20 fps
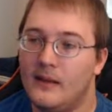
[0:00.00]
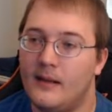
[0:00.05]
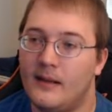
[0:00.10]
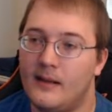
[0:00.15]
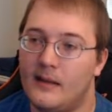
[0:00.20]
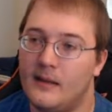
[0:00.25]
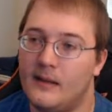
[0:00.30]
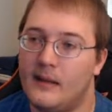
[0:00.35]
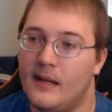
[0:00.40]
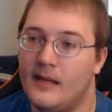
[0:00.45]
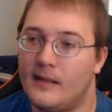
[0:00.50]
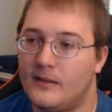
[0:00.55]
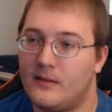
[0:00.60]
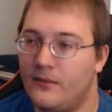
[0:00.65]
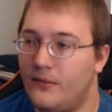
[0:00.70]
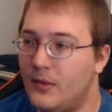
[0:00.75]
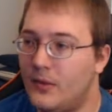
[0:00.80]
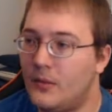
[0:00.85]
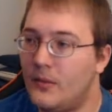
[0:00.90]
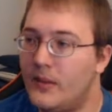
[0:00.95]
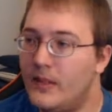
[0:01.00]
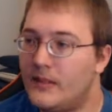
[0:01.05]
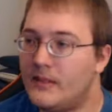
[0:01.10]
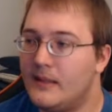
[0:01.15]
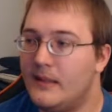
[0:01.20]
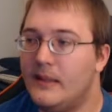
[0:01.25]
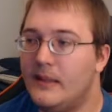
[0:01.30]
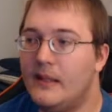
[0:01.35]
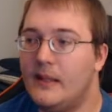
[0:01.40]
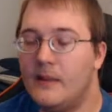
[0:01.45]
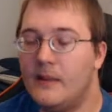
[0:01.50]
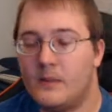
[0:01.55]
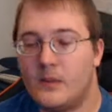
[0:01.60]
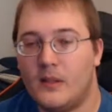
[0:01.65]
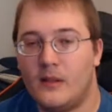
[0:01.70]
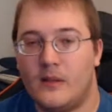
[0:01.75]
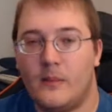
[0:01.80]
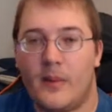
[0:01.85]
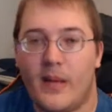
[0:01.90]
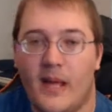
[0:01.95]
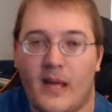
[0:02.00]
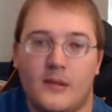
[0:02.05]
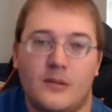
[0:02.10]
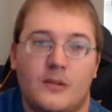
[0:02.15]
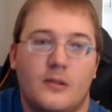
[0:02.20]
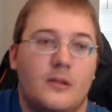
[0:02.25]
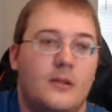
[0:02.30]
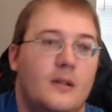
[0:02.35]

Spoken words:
in the last few weeks leading up to the patch.